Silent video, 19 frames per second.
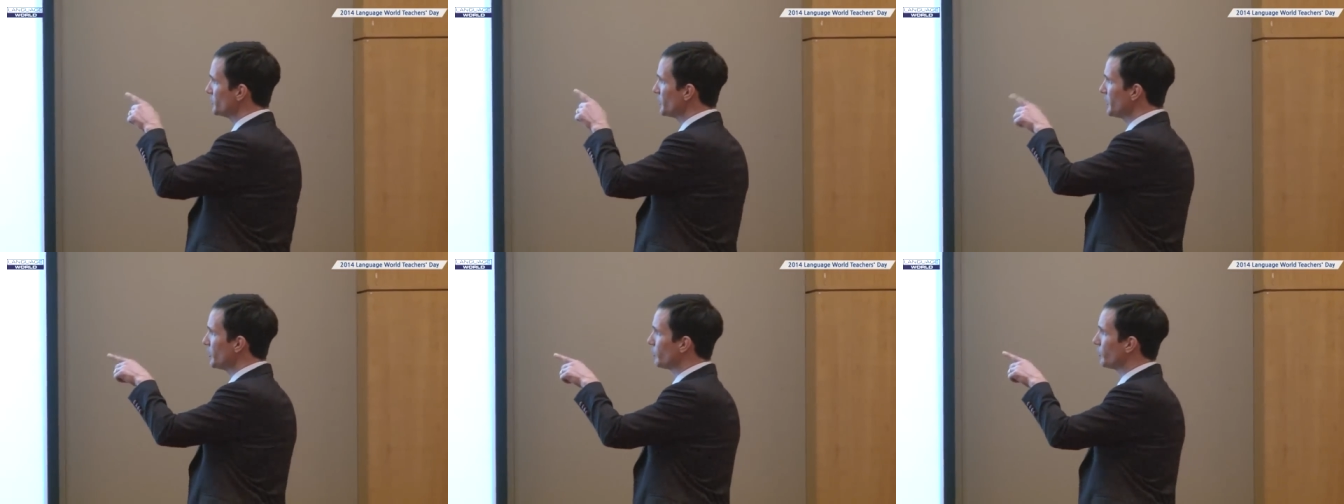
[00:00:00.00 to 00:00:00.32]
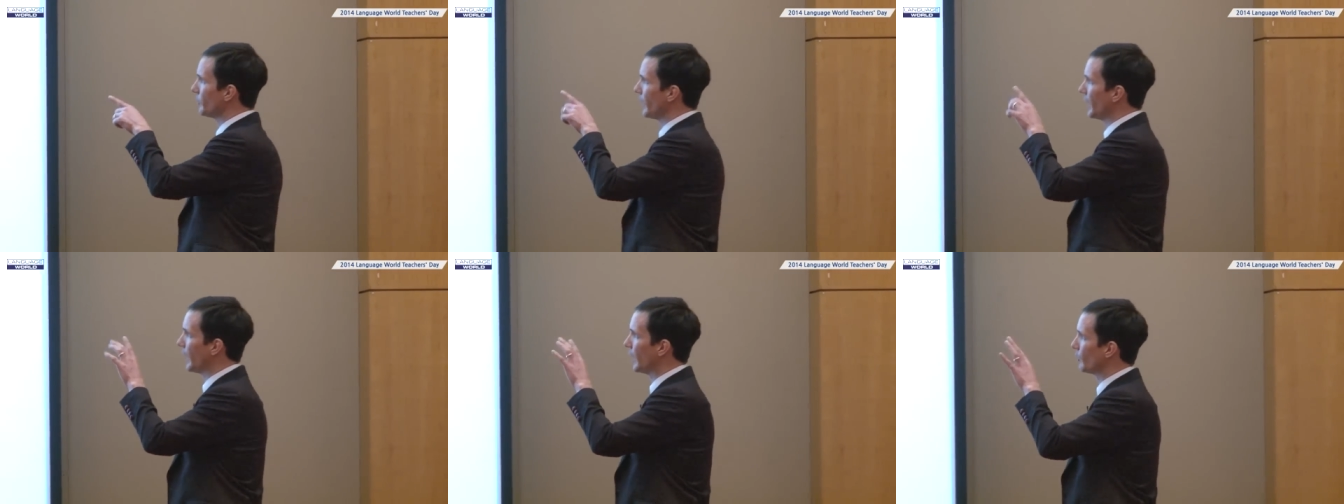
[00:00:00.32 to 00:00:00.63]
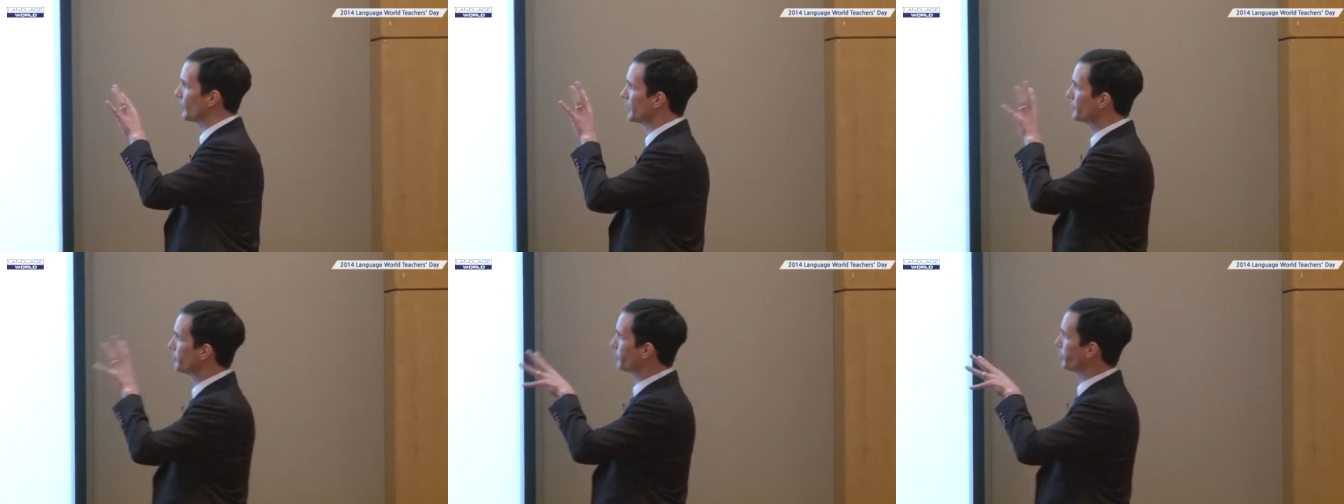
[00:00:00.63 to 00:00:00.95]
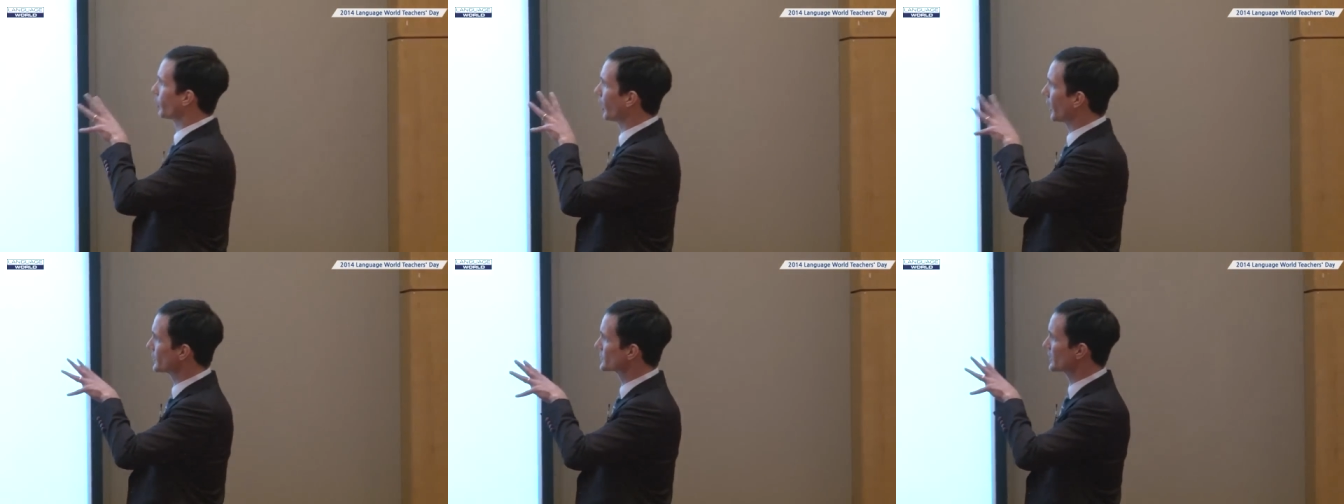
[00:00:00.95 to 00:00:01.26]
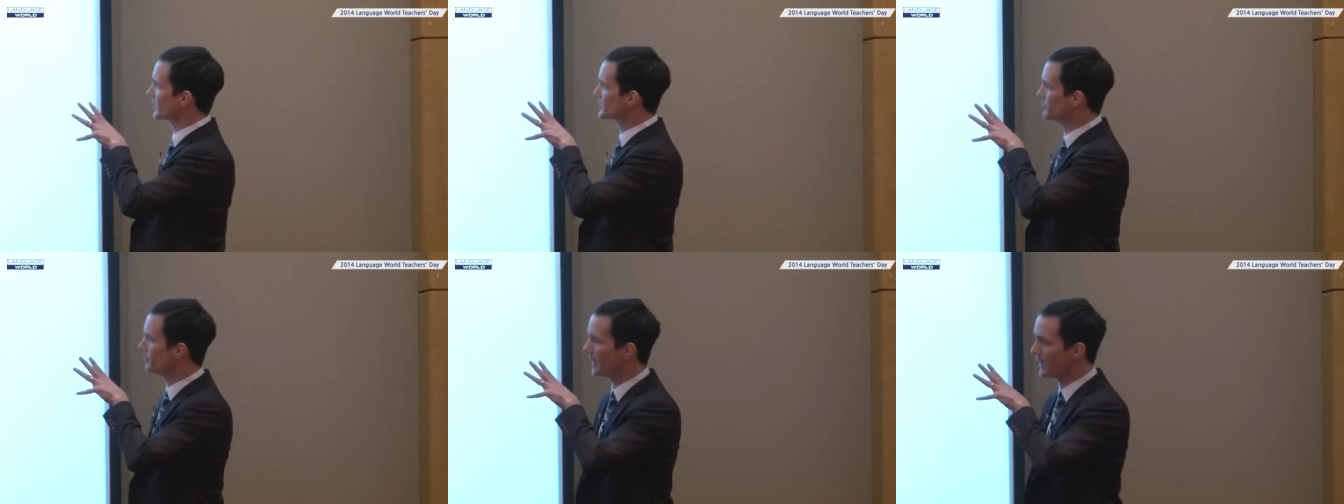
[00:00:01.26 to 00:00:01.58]
to be with
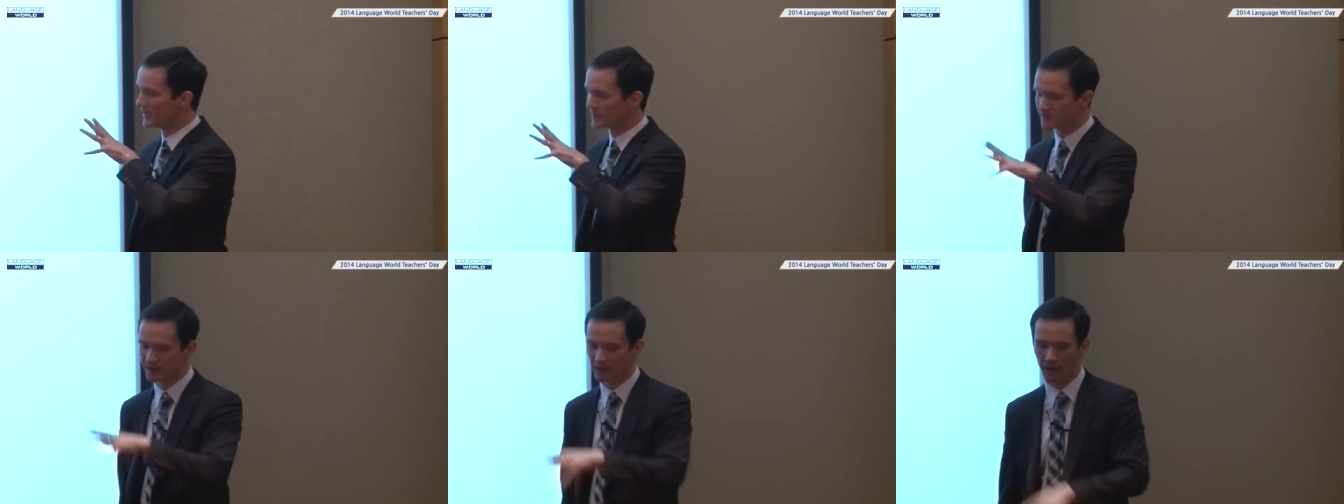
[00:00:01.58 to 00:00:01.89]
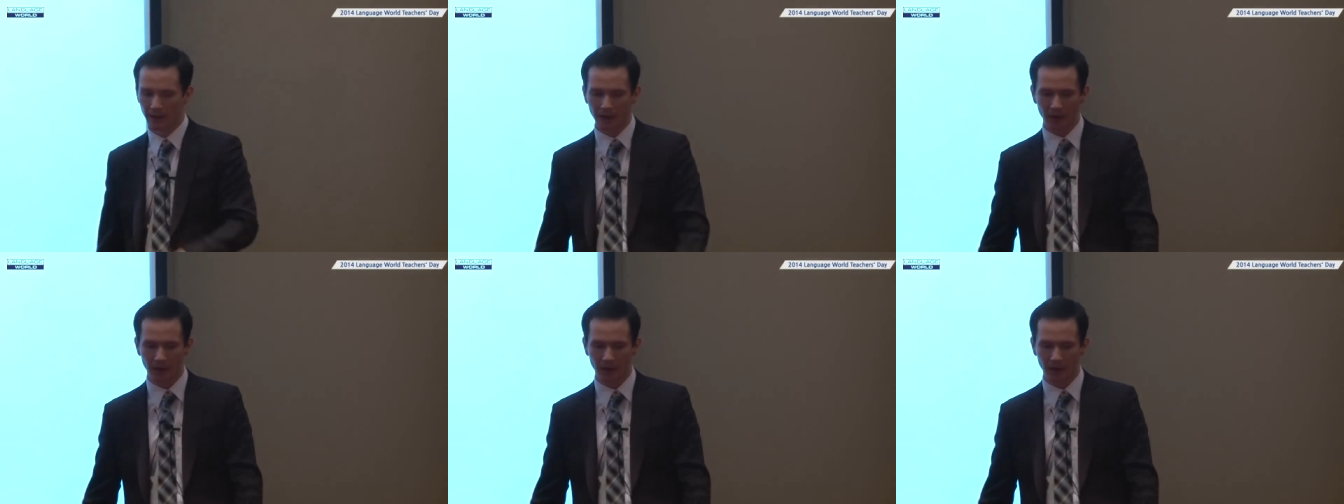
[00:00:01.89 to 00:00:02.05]
process-based.